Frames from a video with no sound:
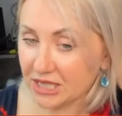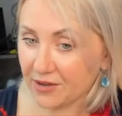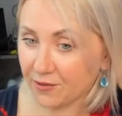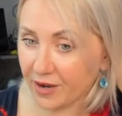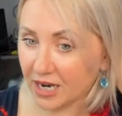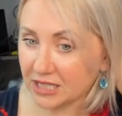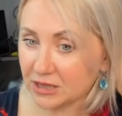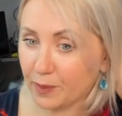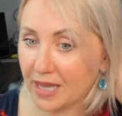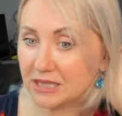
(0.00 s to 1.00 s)
if we are
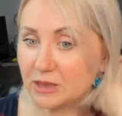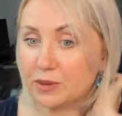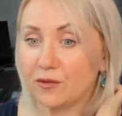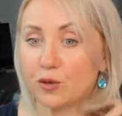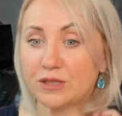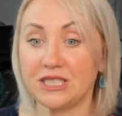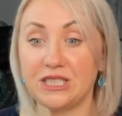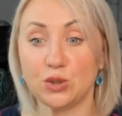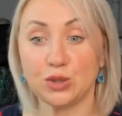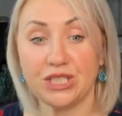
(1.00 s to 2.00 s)
responsible for the
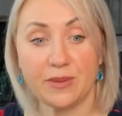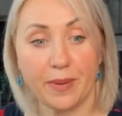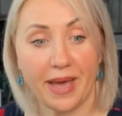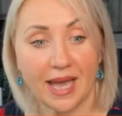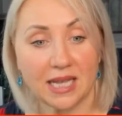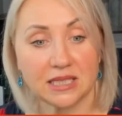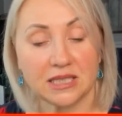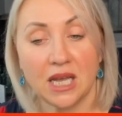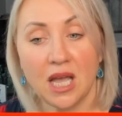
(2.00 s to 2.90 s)
DOT packets